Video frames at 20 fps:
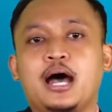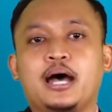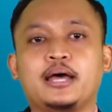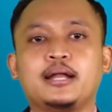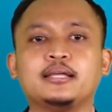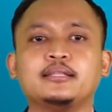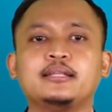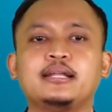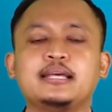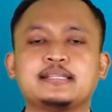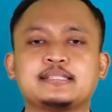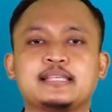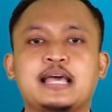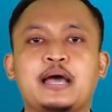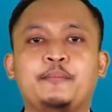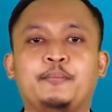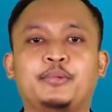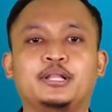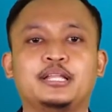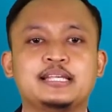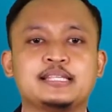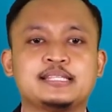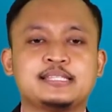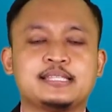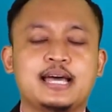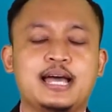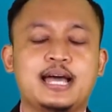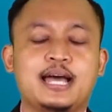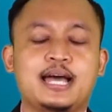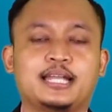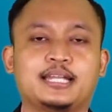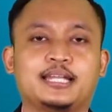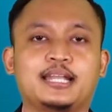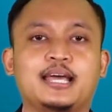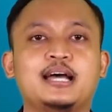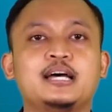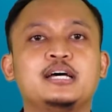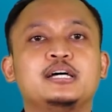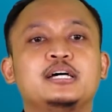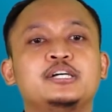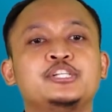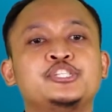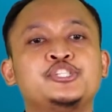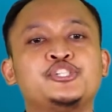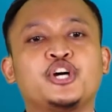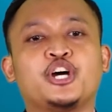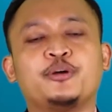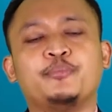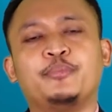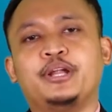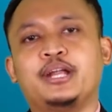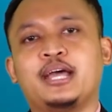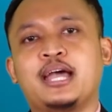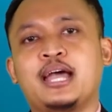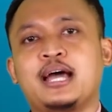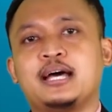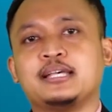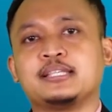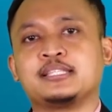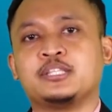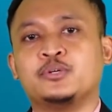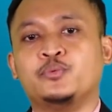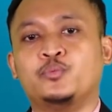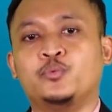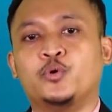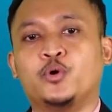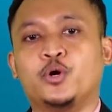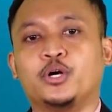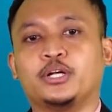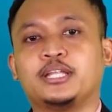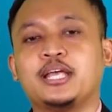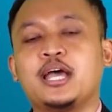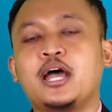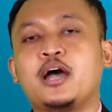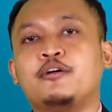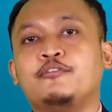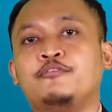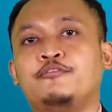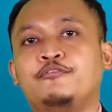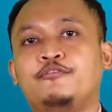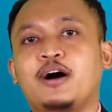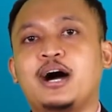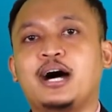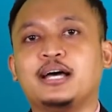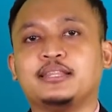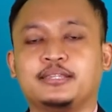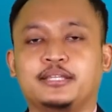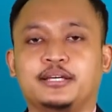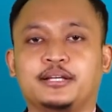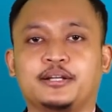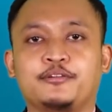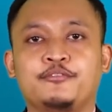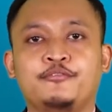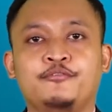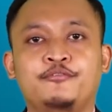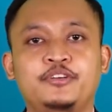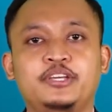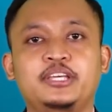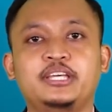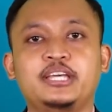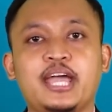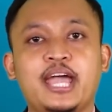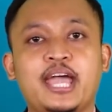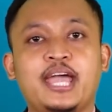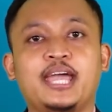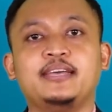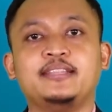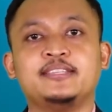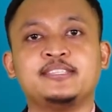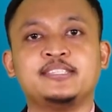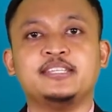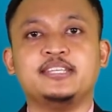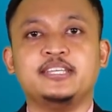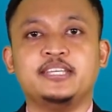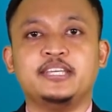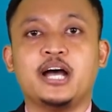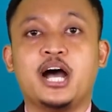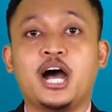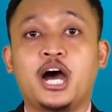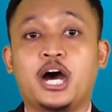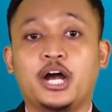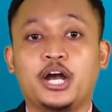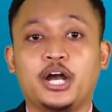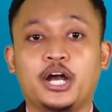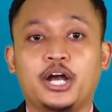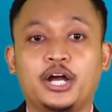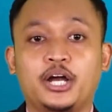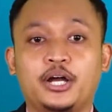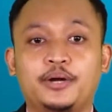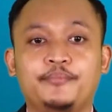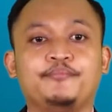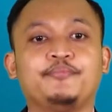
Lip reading: Another example is that German has the word Vater, V-A-T-E-R,